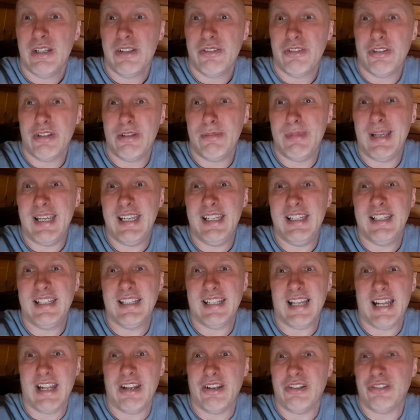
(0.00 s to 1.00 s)
So the main
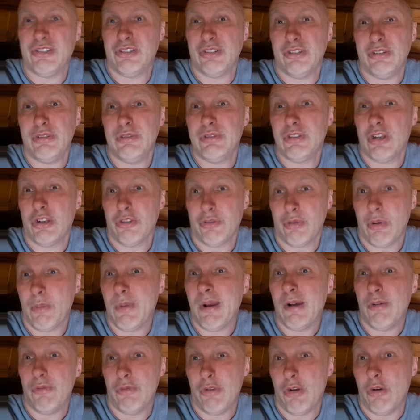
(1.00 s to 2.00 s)
character, who's also a
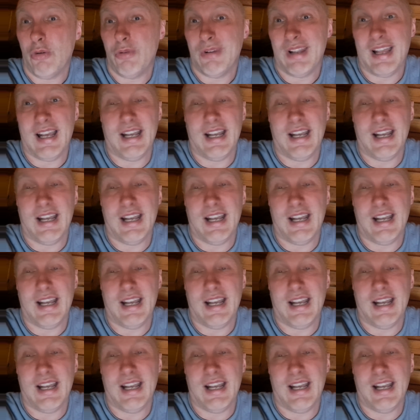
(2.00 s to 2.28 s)
well-known